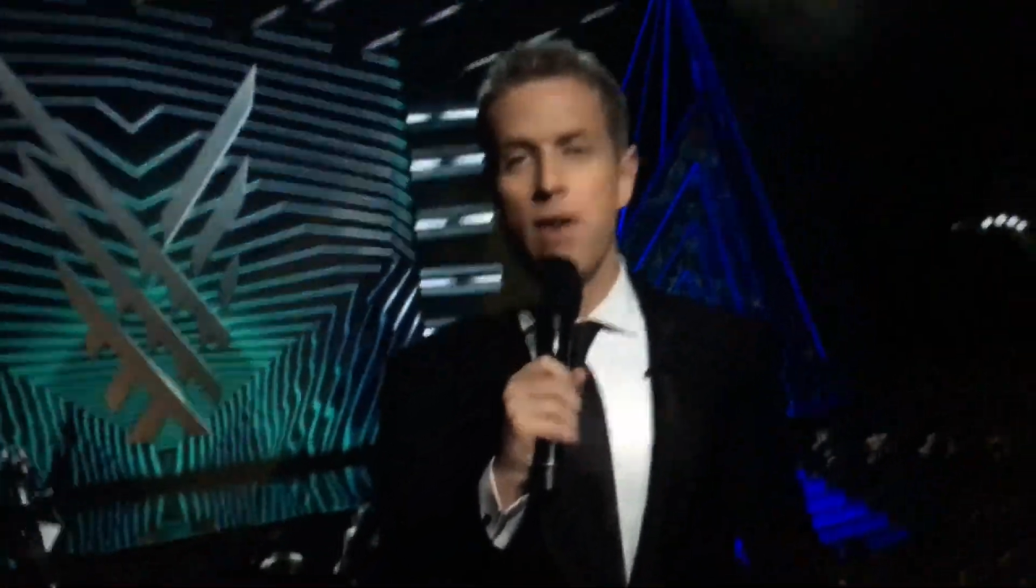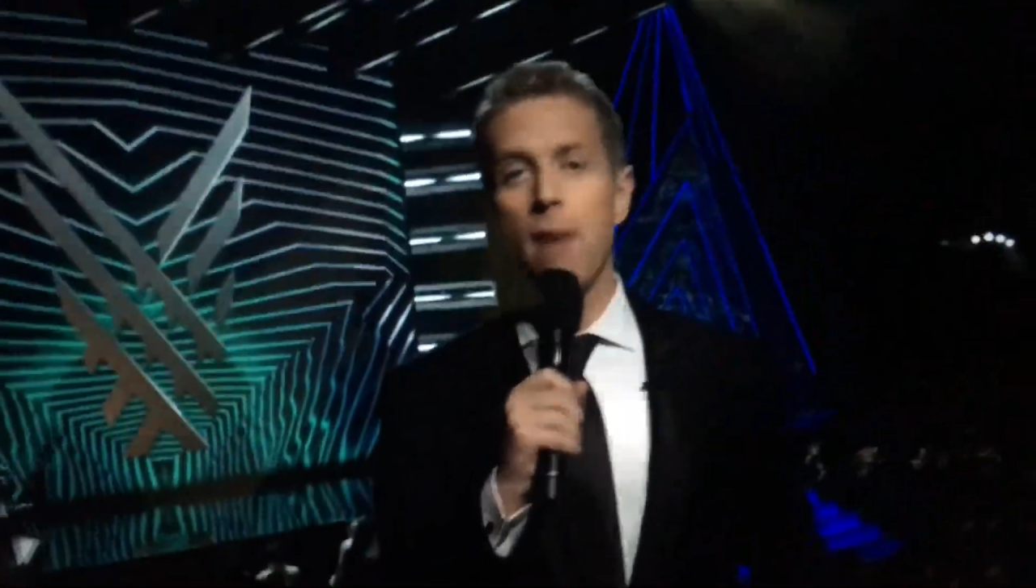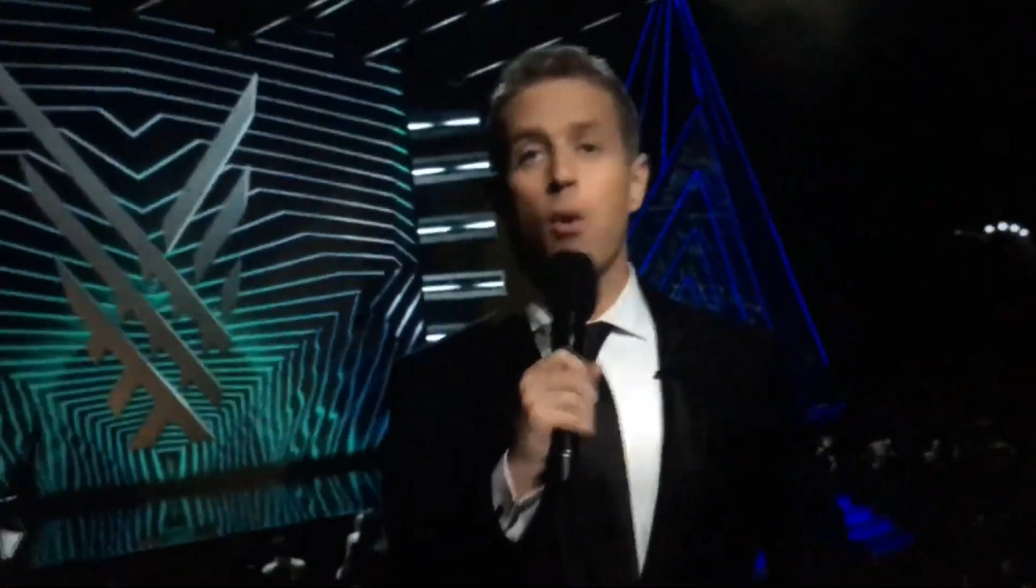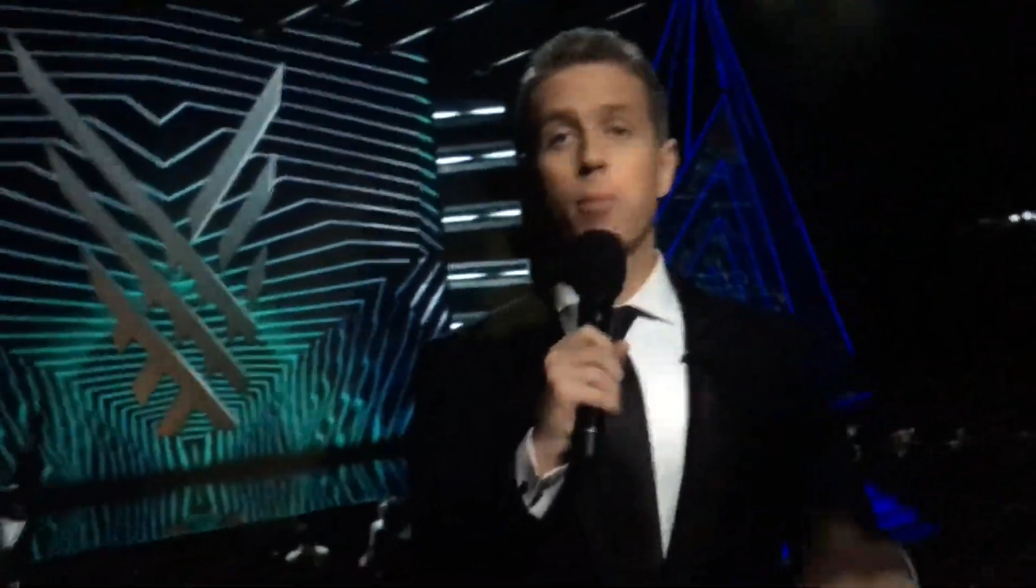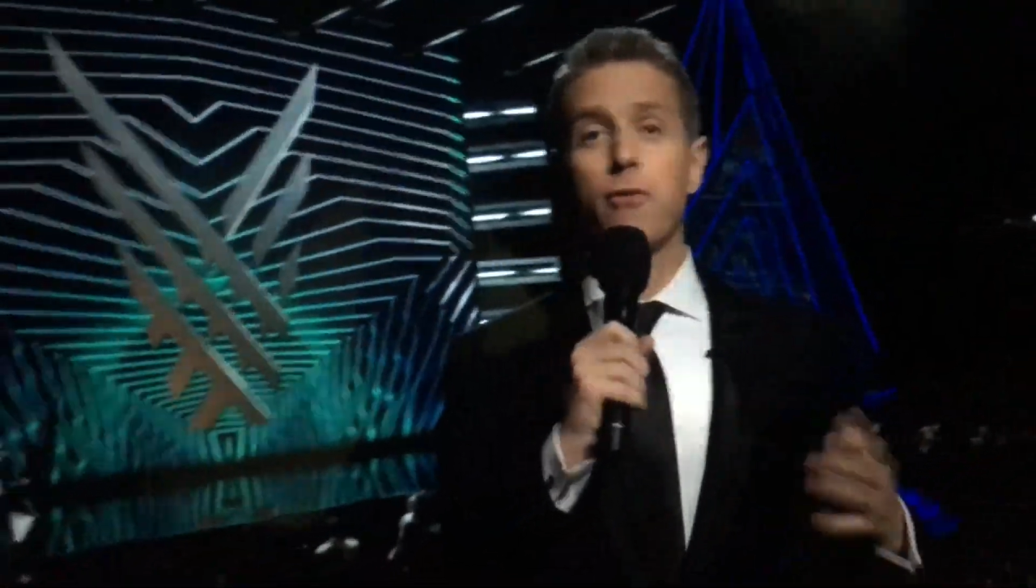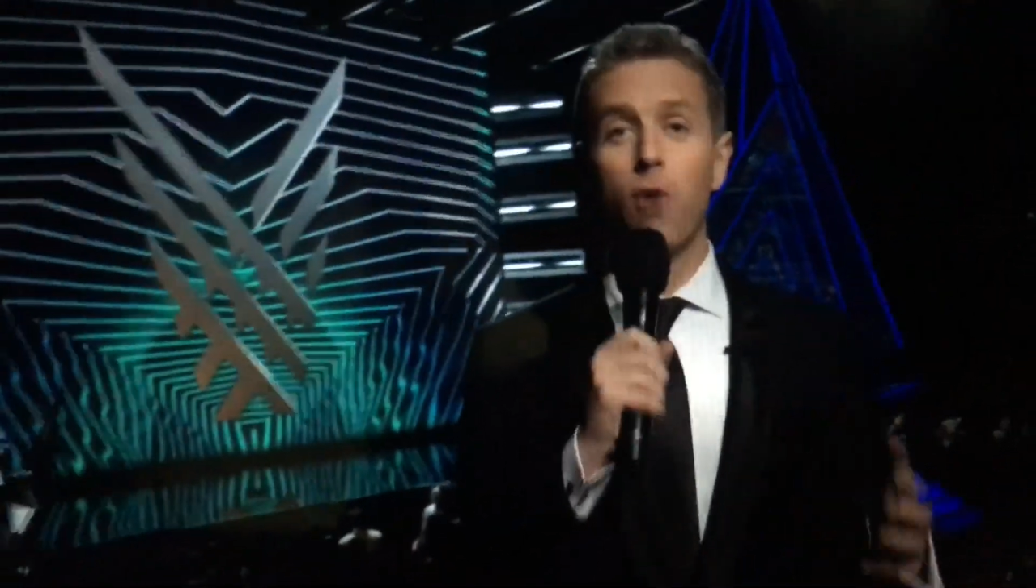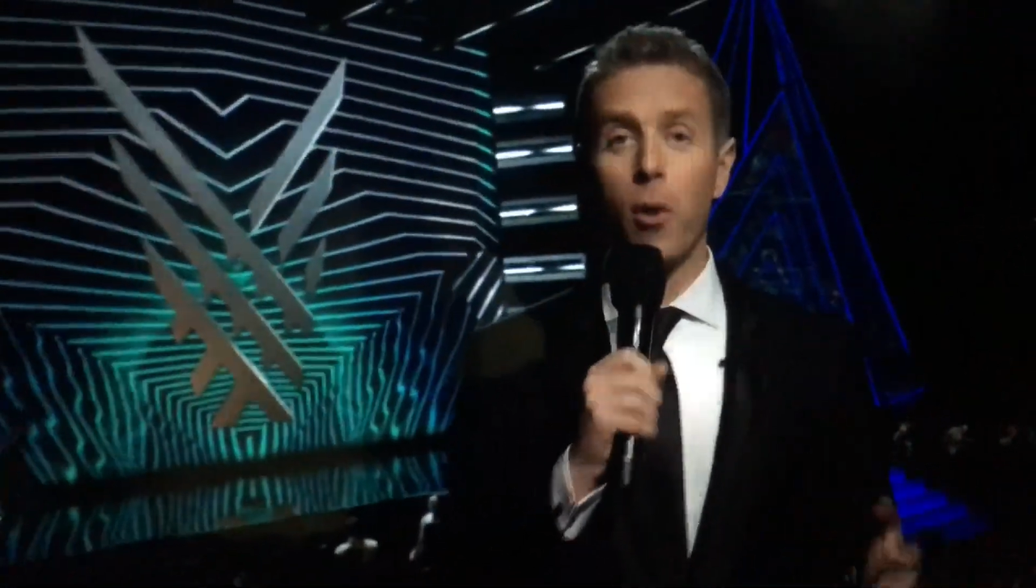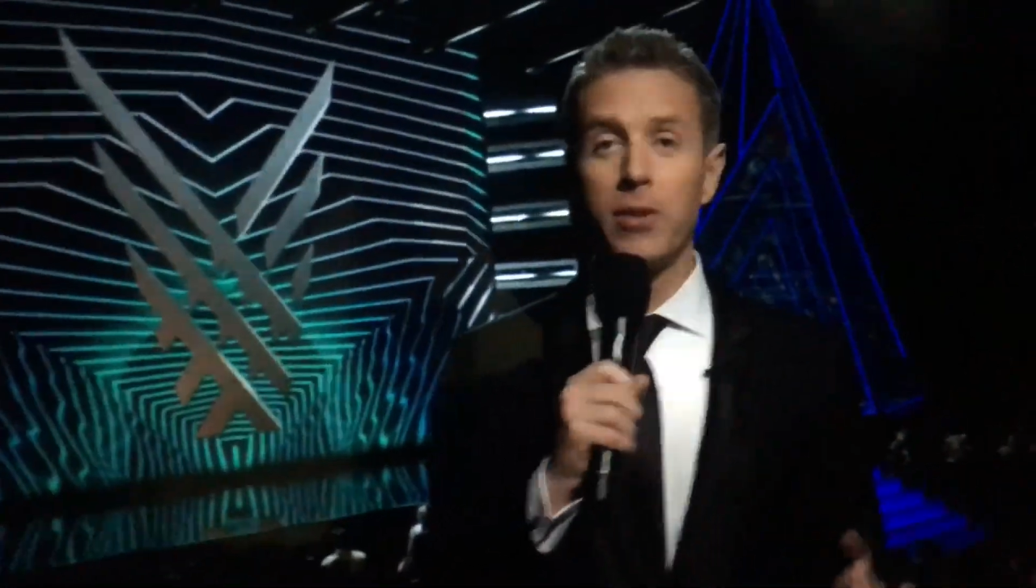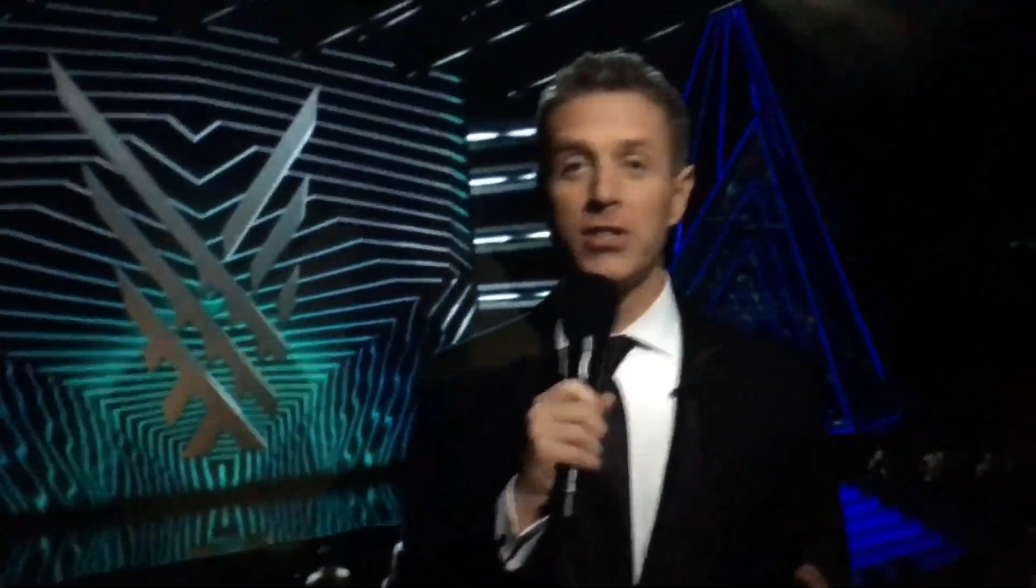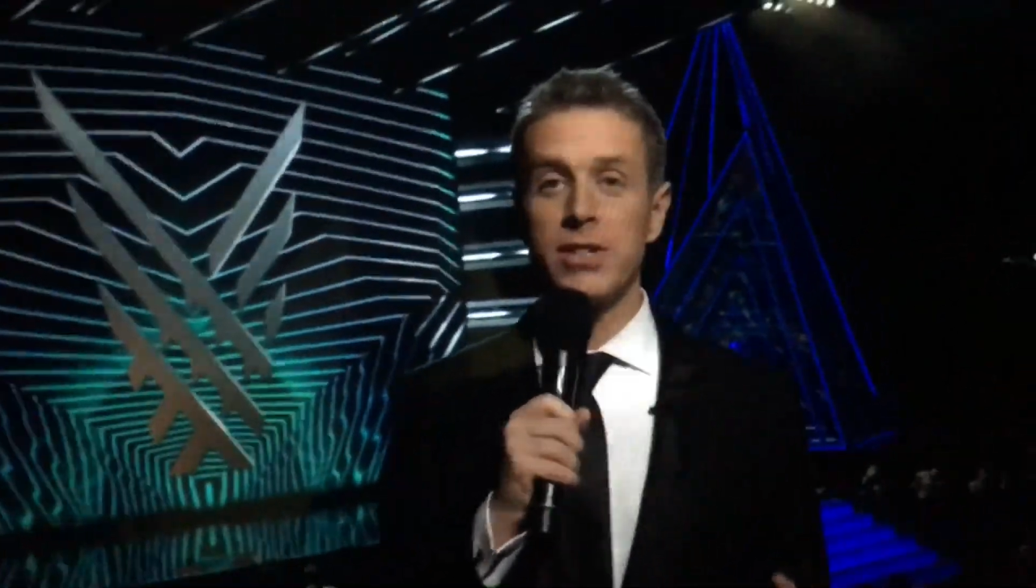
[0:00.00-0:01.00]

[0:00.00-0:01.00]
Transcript: This better be good